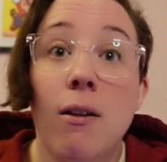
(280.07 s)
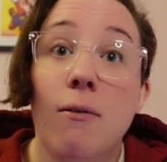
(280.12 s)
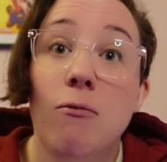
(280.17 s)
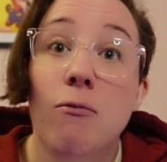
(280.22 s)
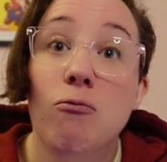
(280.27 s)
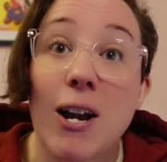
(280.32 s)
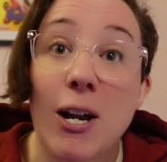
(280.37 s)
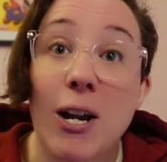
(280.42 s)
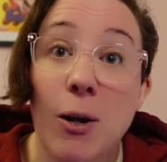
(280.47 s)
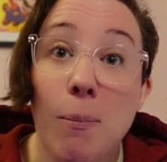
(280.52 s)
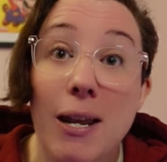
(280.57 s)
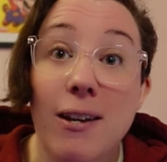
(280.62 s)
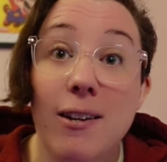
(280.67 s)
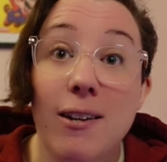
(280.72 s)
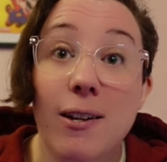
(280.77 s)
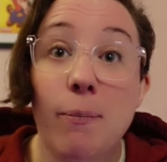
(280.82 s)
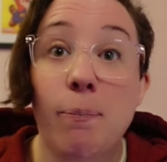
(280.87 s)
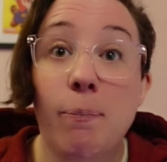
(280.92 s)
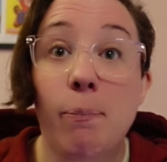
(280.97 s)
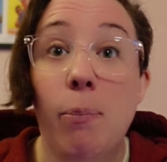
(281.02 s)

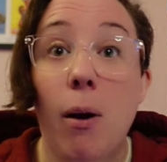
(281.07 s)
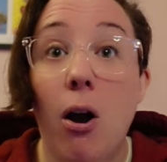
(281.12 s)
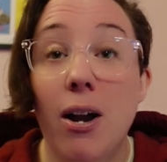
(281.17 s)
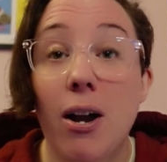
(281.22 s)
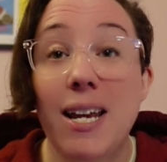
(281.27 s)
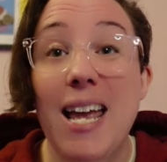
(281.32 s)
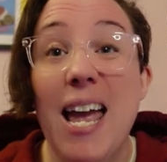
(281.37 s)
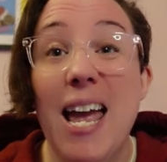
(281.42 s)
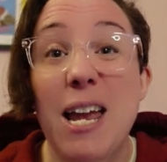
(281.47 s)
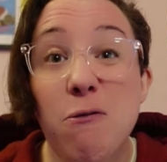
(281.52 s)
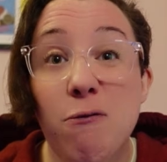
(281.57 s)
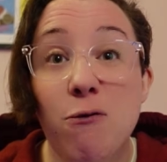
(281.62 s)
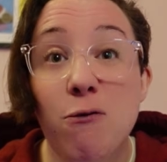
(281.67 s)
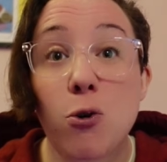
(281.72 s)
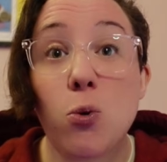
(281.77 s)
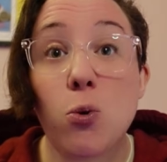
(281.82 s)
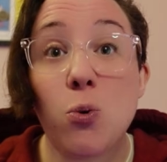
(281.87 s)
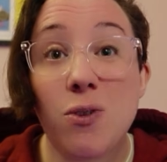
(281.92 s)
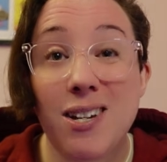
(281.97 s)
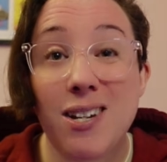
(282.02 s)
recommended by a
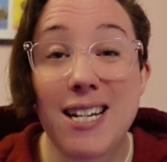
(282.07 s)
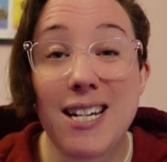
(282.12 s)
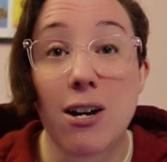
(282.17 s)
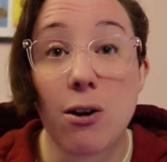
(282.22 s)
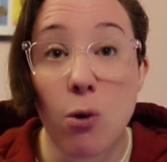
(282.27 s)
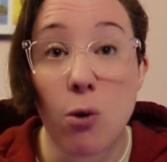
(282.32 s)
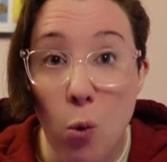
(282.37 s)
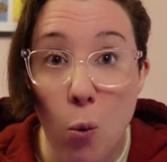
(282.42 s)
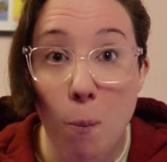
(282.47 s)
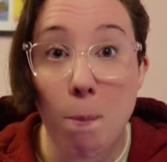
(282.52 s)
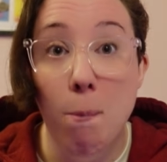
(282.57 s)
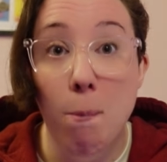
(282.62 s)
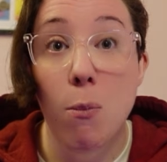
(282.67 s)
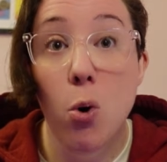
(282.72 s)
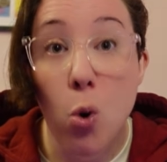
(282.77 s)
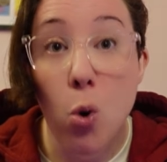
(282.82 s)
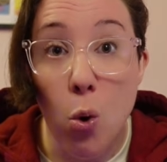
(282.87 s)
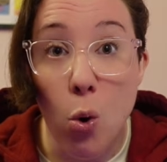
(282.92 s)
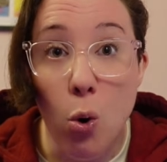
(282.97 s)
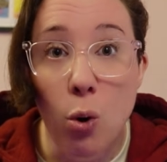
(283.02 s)
full tier or
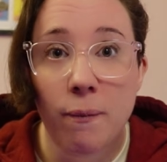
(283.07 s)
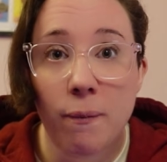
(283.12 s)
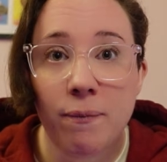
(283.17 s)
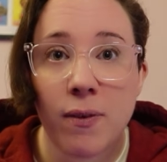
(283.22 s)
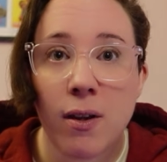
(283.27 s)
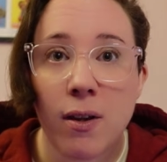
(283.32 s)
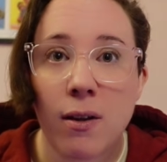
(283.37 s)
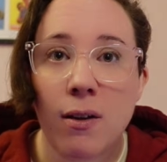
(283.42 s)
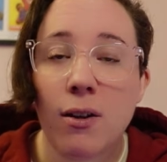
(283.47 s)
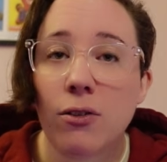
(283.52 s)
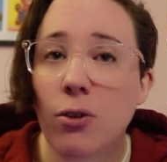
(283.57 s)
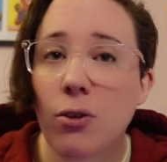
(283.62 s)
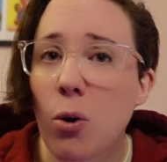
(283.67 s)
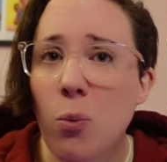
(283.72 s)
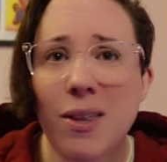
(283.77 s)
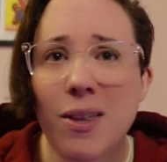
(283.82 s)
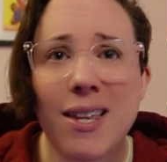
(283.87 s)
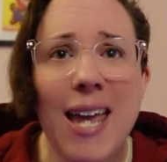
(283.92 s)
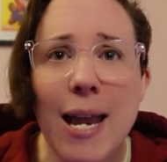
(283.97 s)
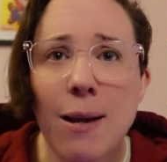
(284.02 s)
more. So
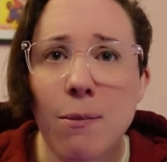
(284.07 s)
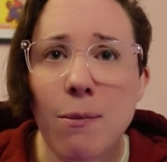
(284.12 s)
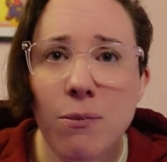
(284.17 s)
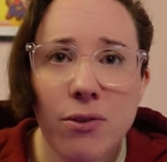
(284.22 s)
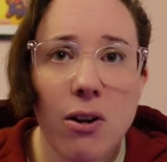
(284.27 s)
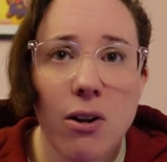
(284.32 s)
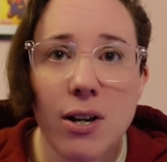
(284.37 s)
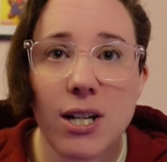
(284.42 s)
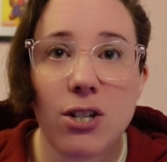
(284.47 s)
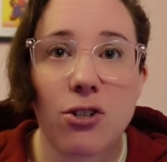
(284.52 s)
with games like